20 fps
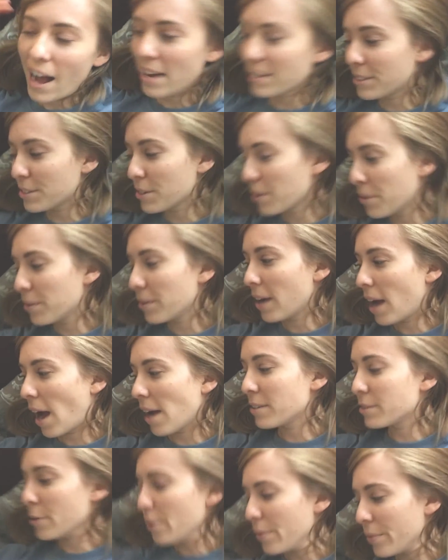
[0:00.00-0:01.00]
So I
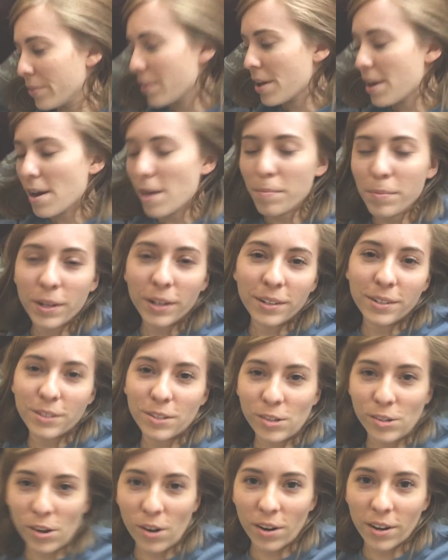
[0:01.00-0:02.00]
don't think I'm gonna
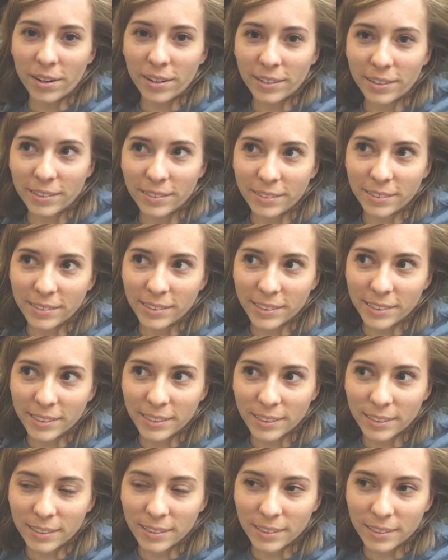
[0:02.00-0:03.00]
start
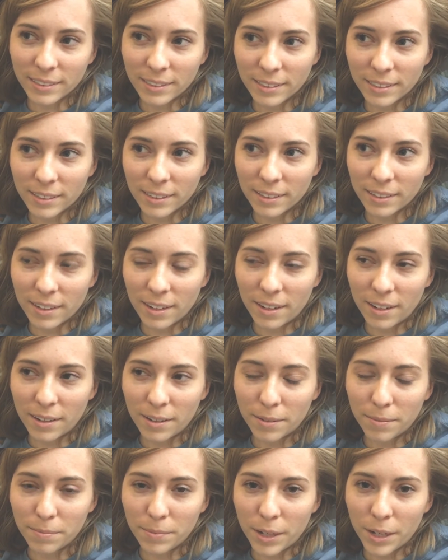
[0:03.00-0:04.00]

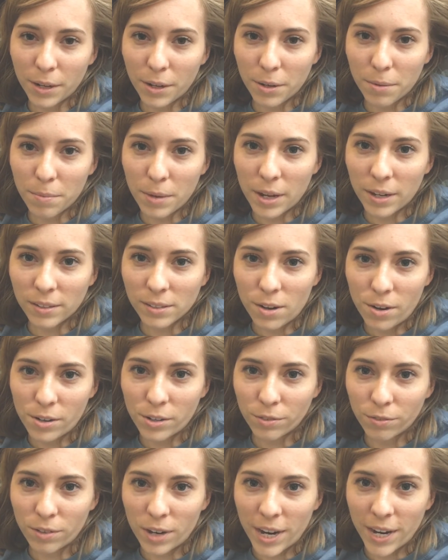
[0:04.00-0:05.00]
A Good Man is Hard
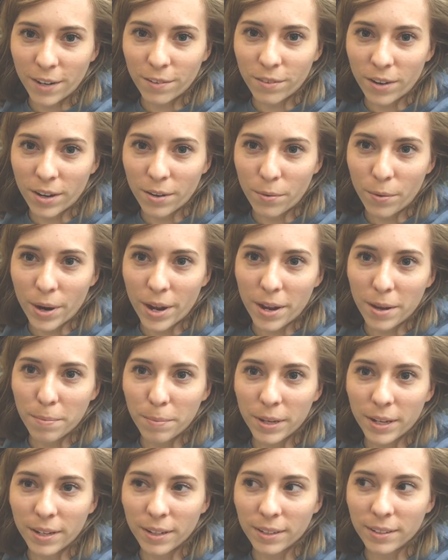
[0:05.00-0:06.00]
to Find right away
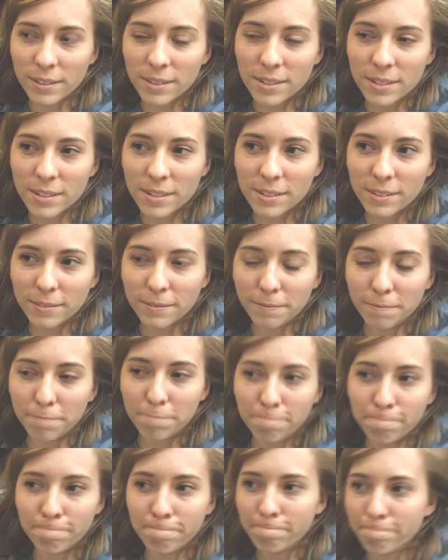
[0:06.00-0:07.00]
because
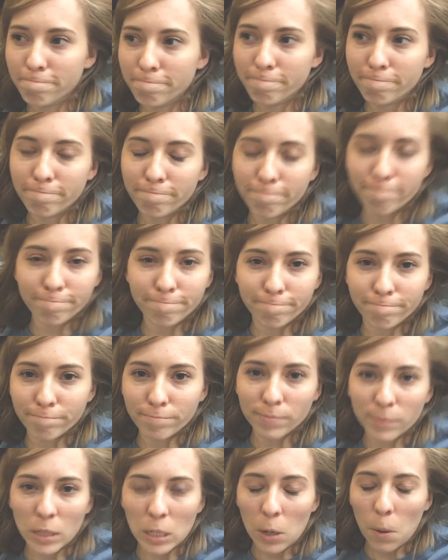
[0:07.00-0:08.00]

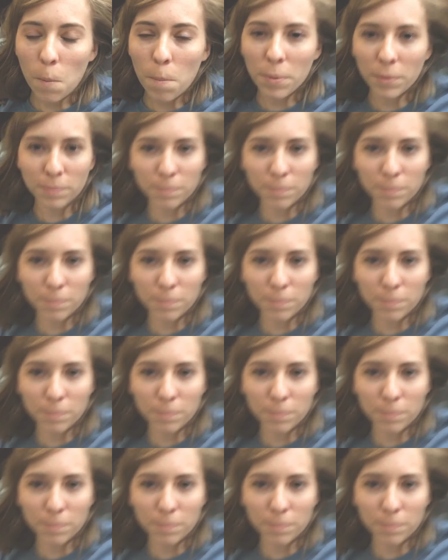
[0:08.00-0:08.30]
of